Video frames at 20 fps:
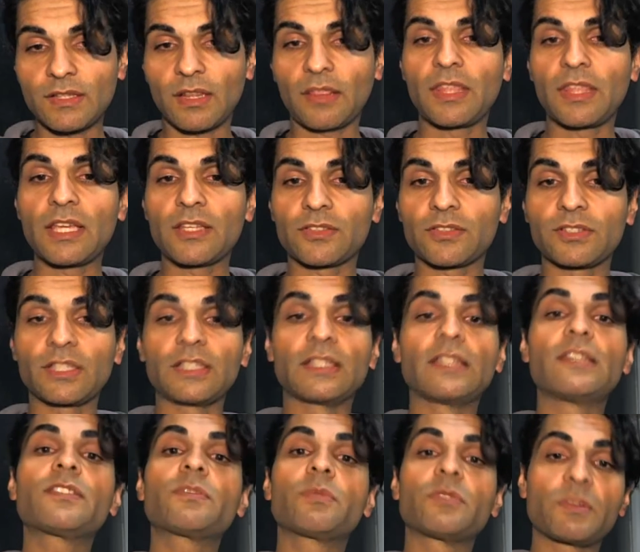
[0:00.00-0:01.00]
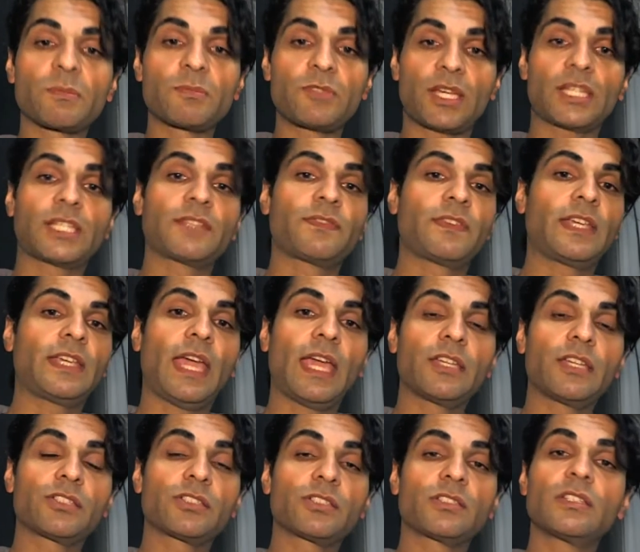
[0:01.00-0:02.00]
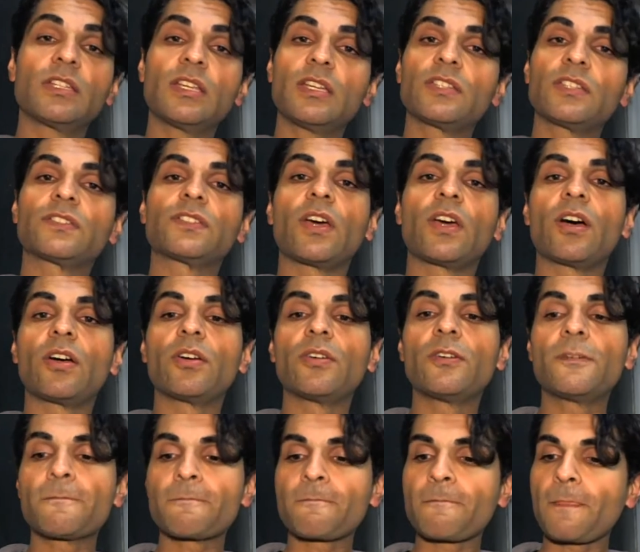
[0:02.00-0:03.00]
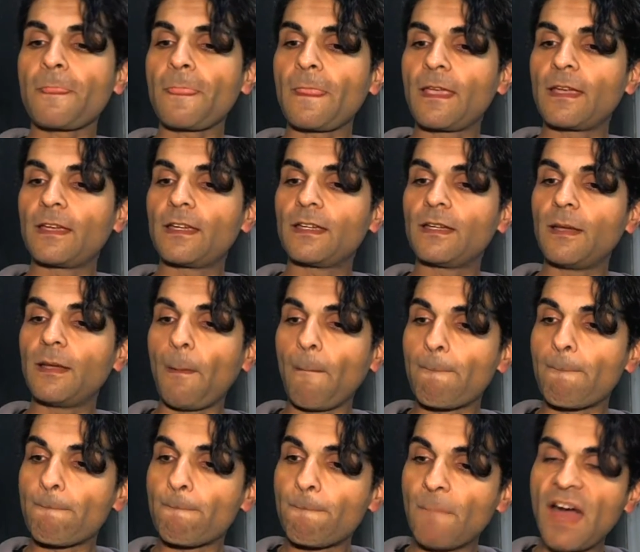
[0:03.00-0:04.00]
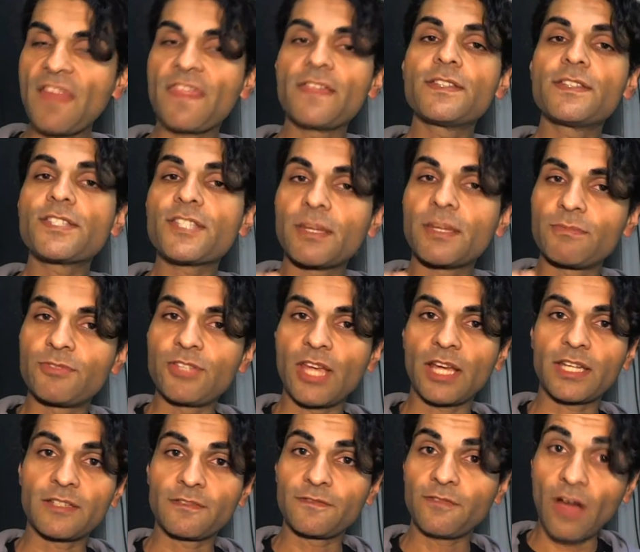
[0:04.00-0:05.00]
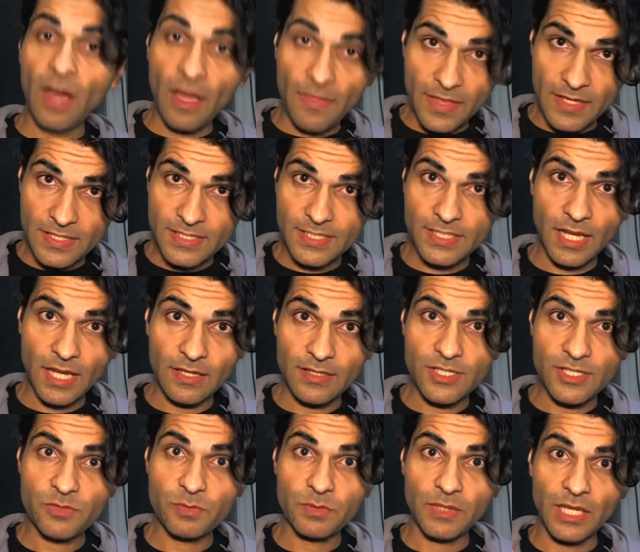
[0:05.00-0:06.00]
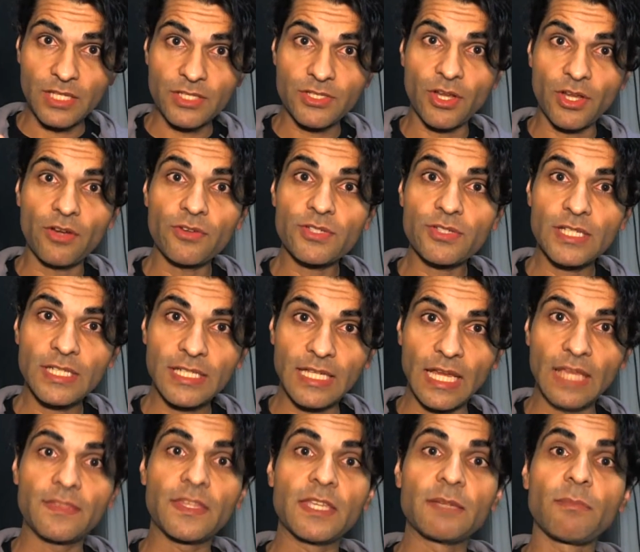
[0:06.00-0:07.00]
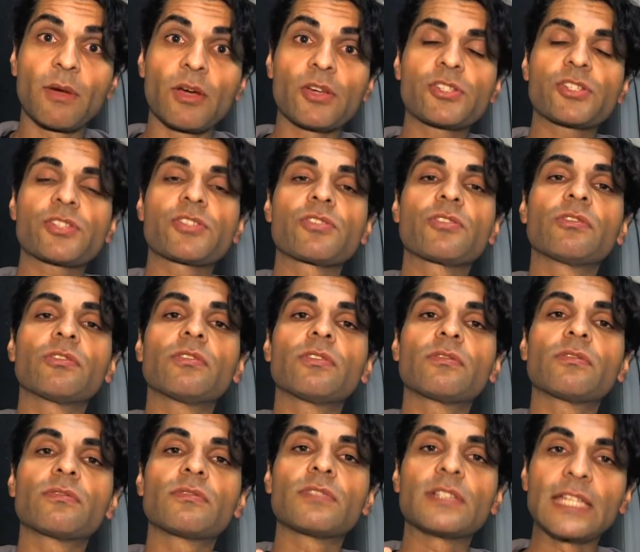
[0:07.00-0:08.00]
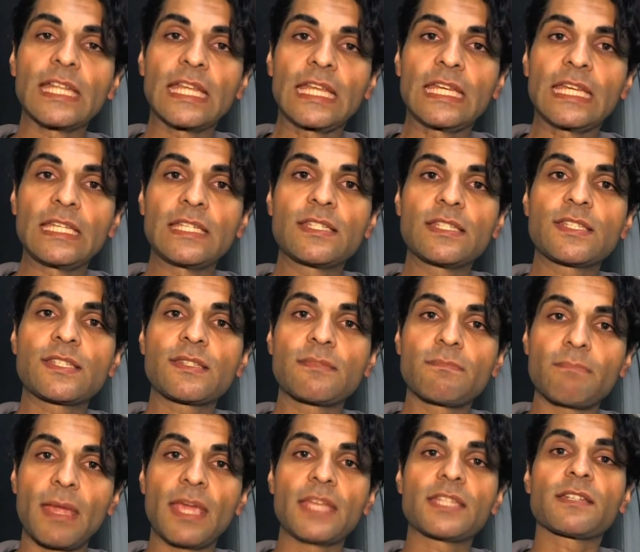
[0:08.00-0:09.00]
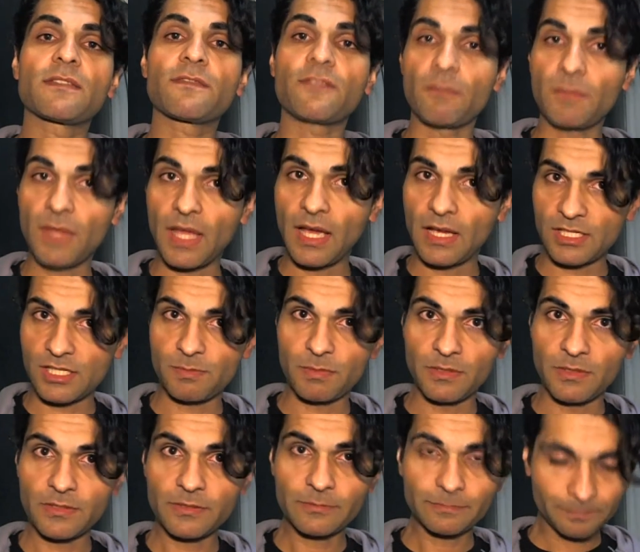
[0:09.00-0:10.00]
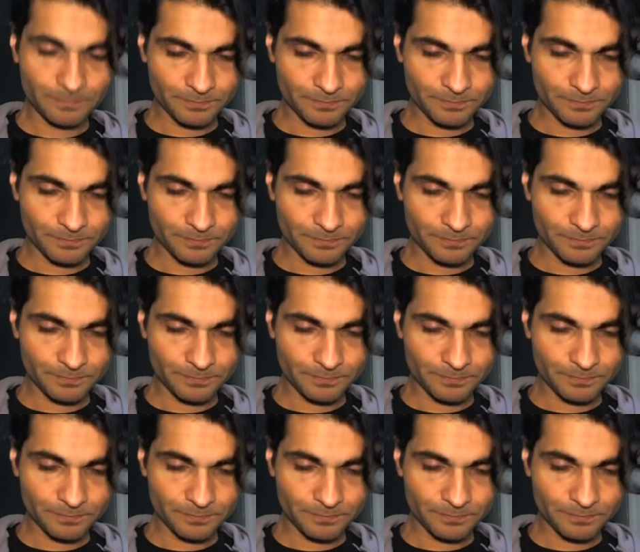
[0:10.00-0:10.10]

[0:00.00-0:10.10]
other things on the list was objectification. So mothers objectify their sons when they don't get the emotional needs met from the husband.